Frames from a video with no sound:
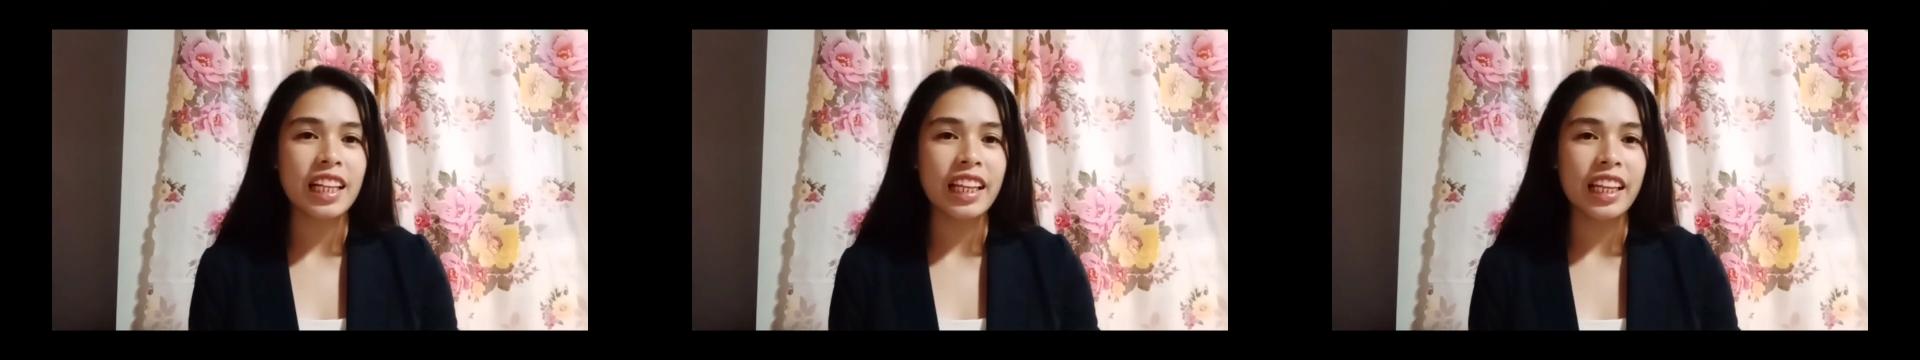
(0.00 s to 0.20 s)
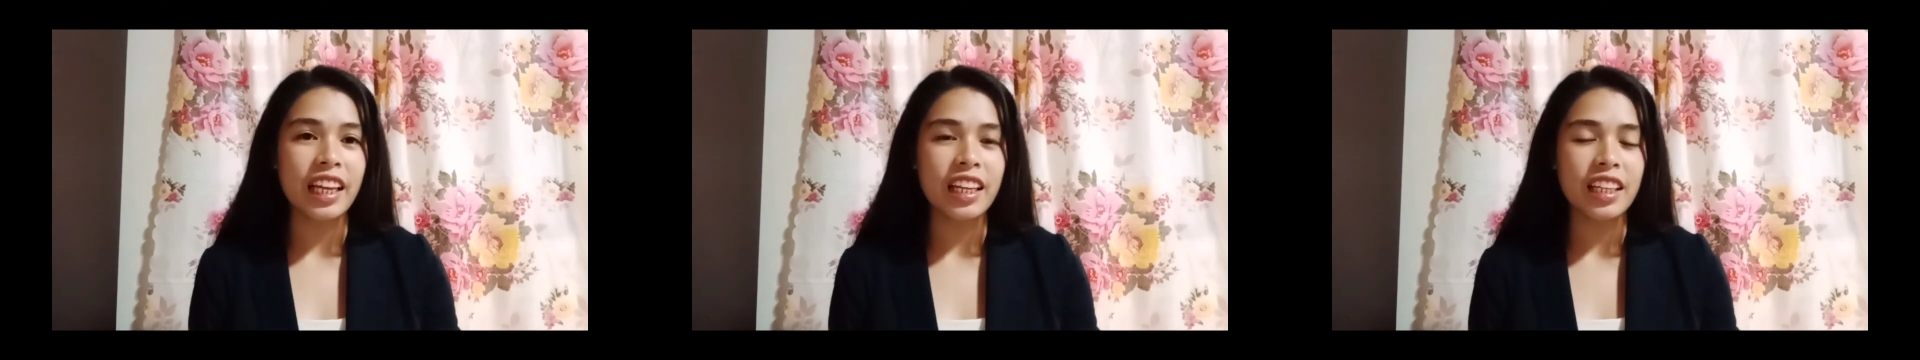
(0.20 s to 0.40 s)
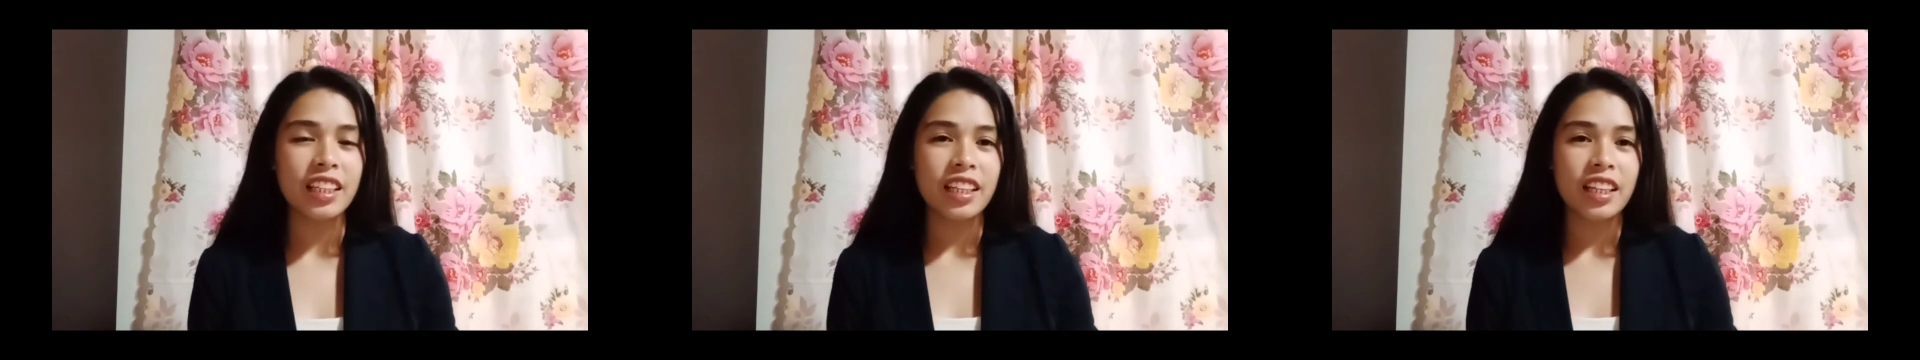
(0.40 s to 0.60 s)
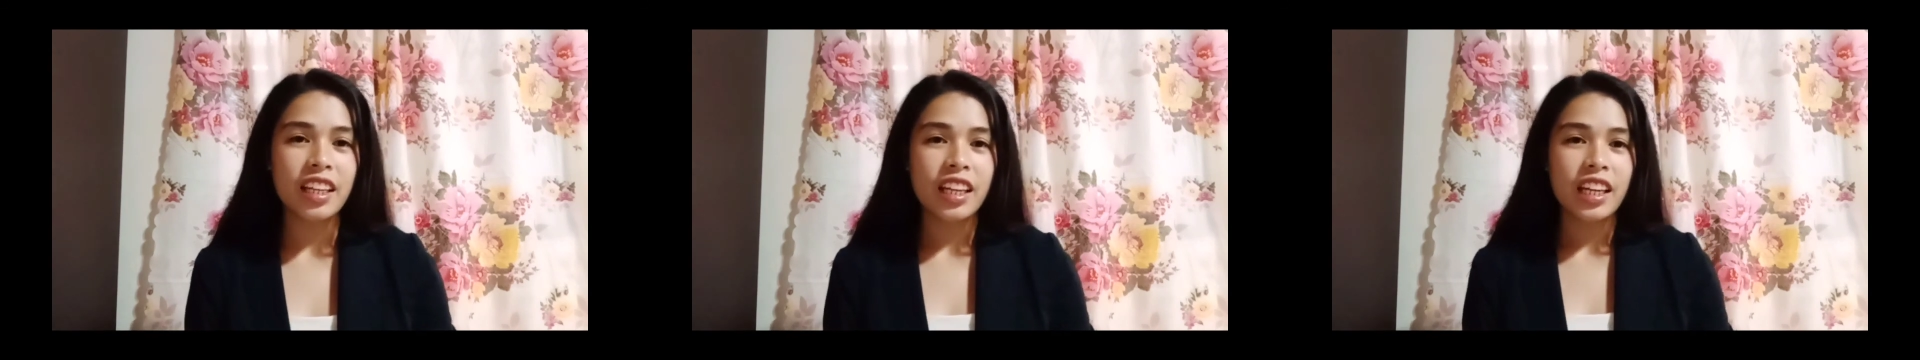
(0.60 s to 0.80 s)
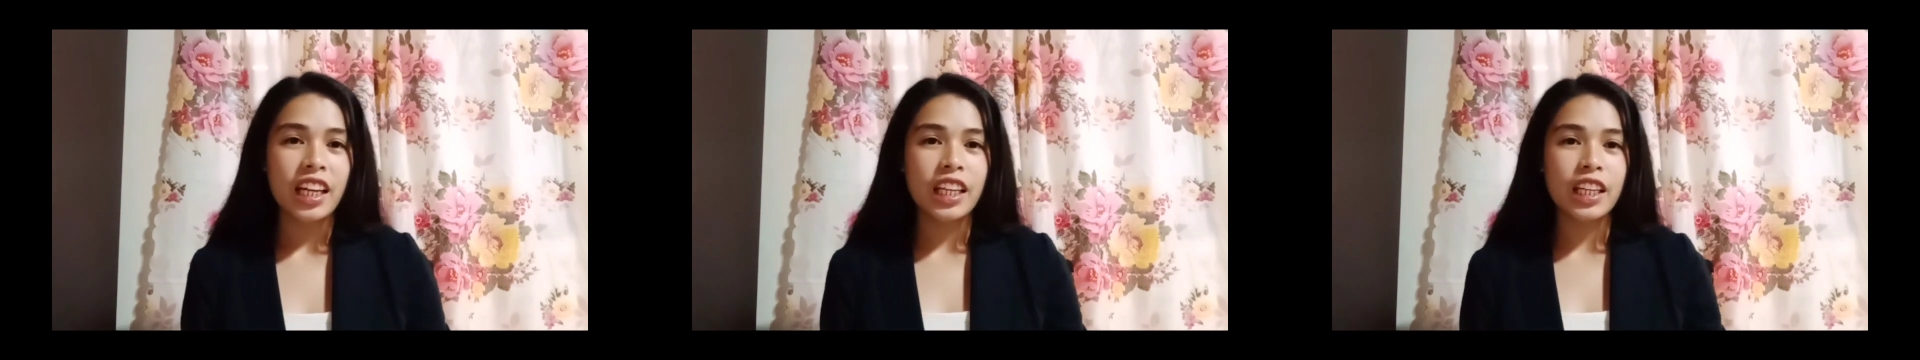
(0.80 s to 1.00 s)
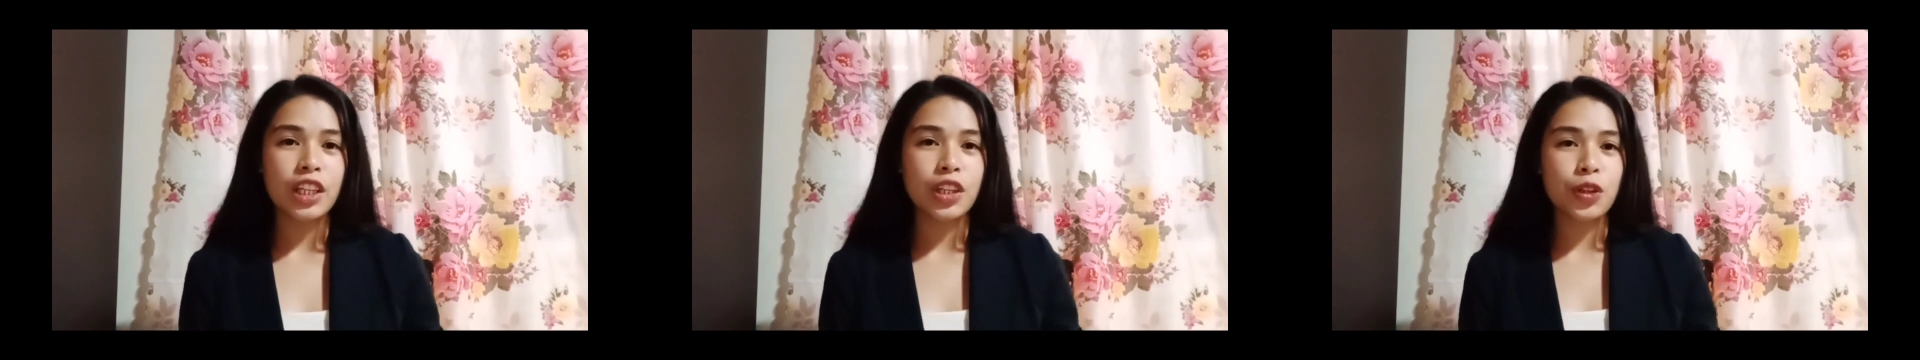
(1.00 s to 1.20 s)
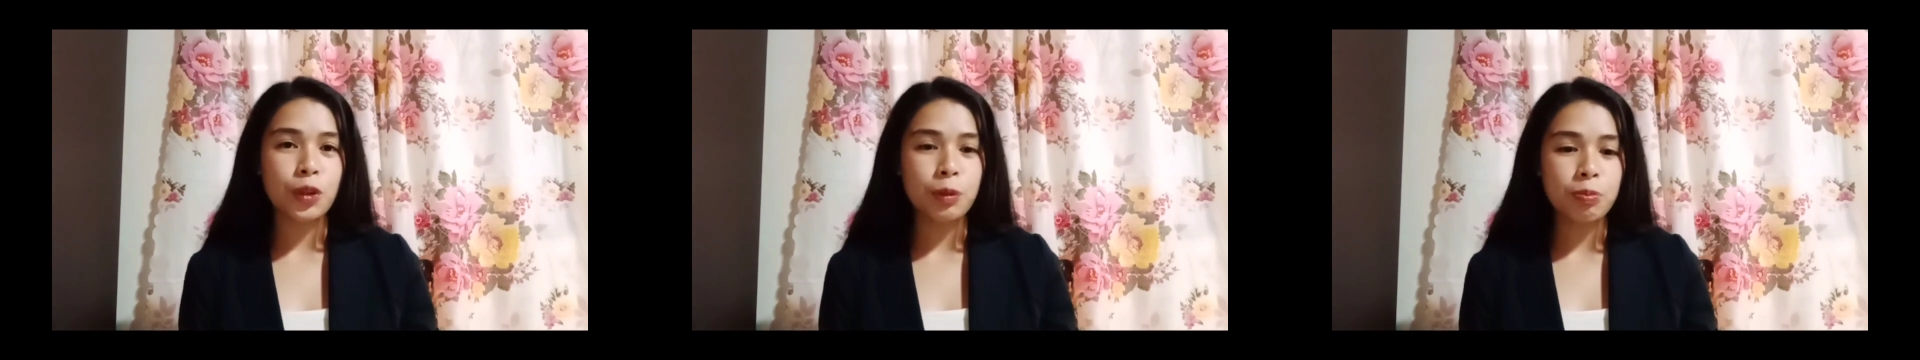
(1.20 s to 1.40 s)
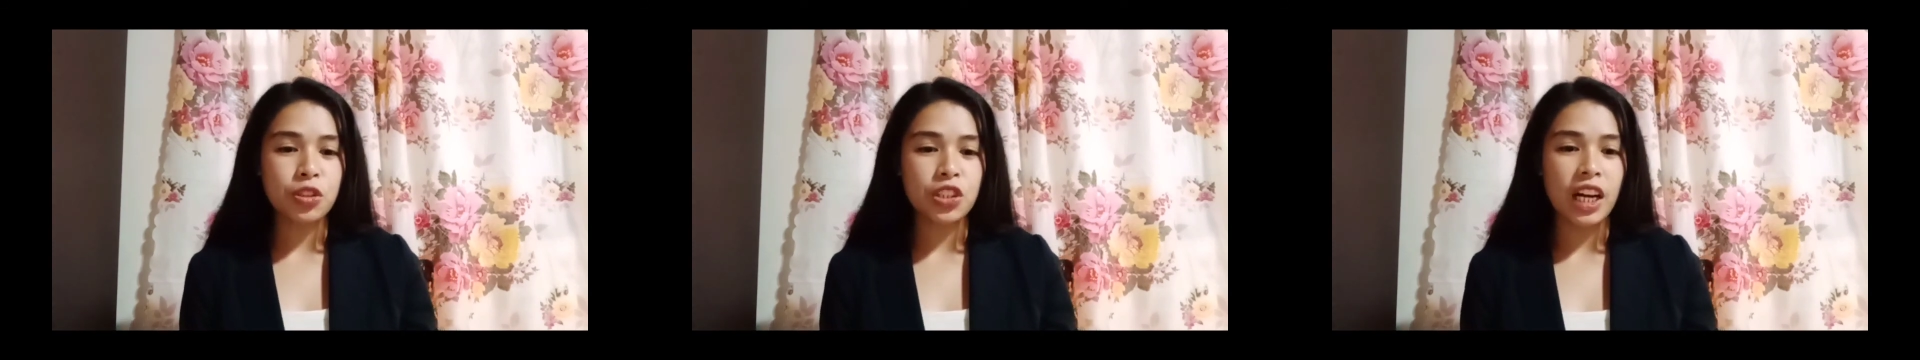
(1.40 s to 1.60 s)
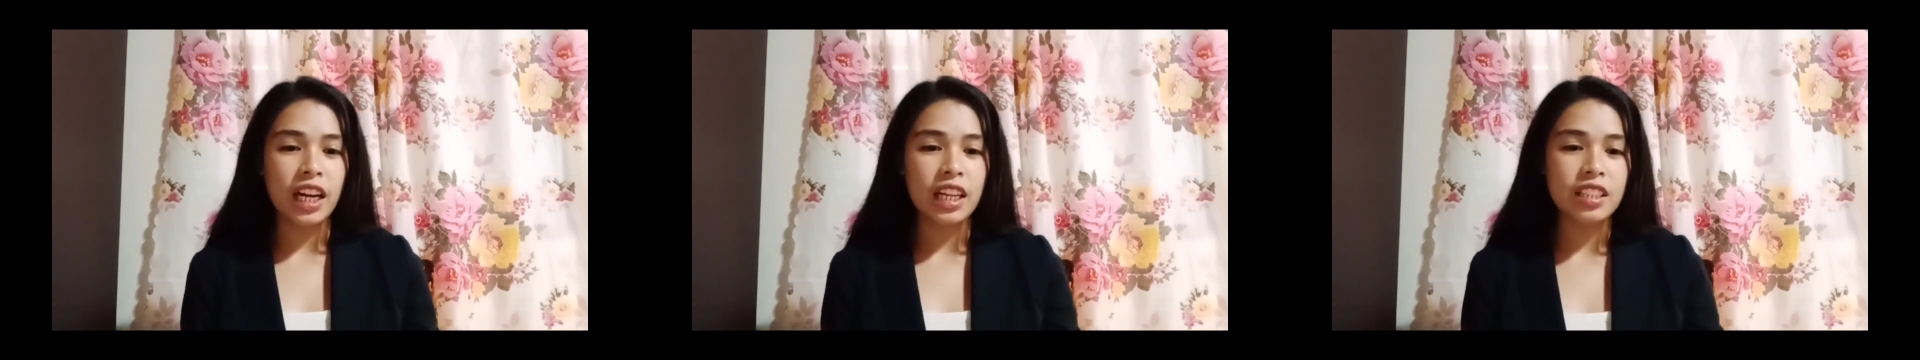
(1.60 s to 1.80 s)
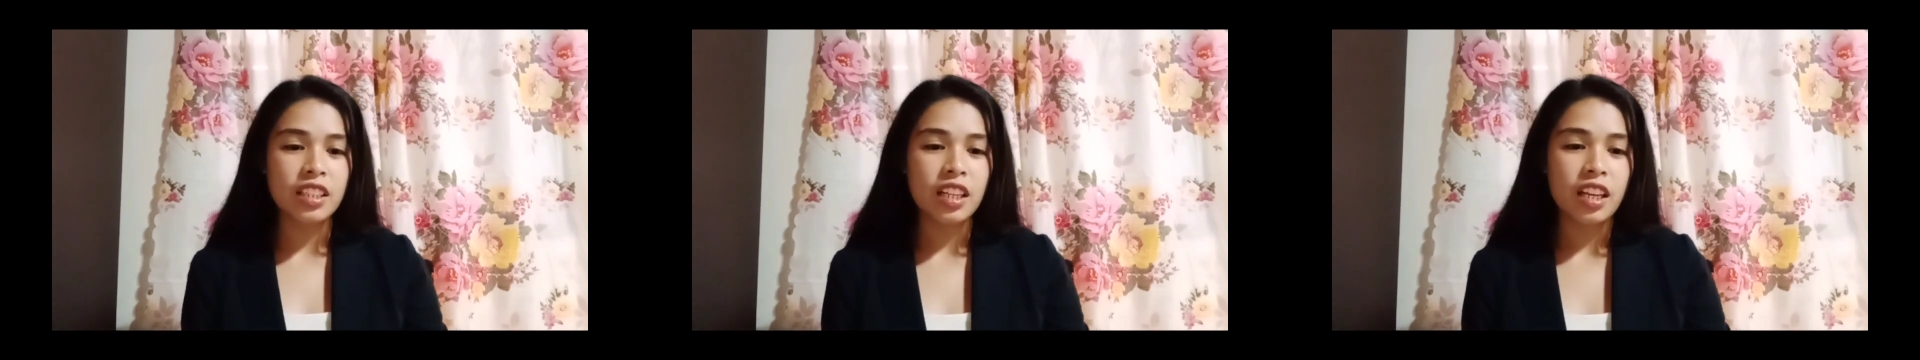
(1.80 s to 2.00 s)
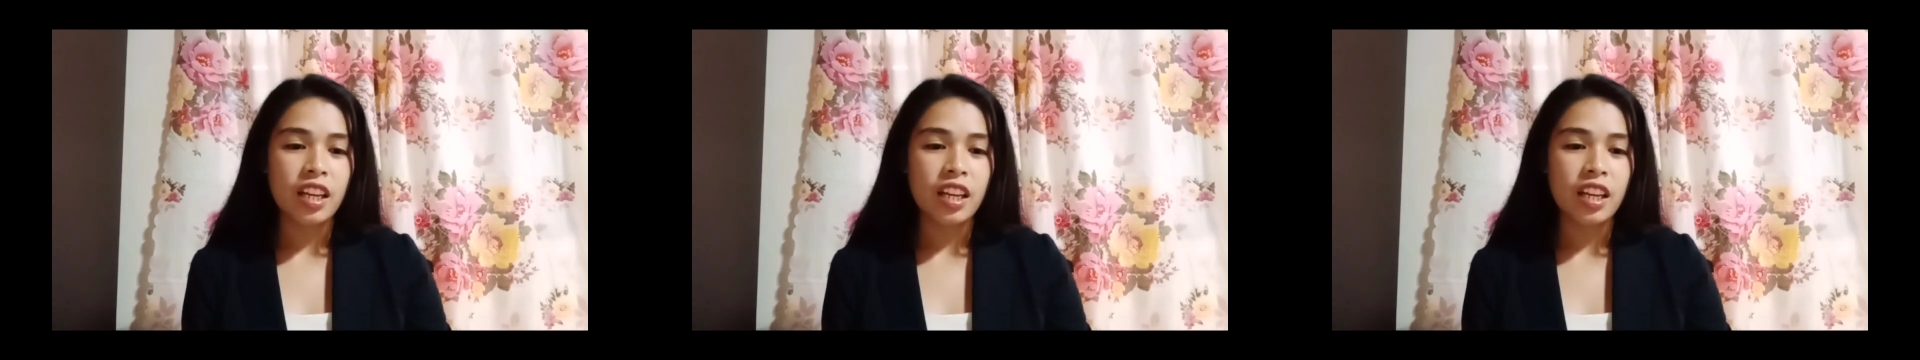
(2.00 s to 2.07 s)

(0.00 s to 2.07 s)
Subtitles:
link in the group chat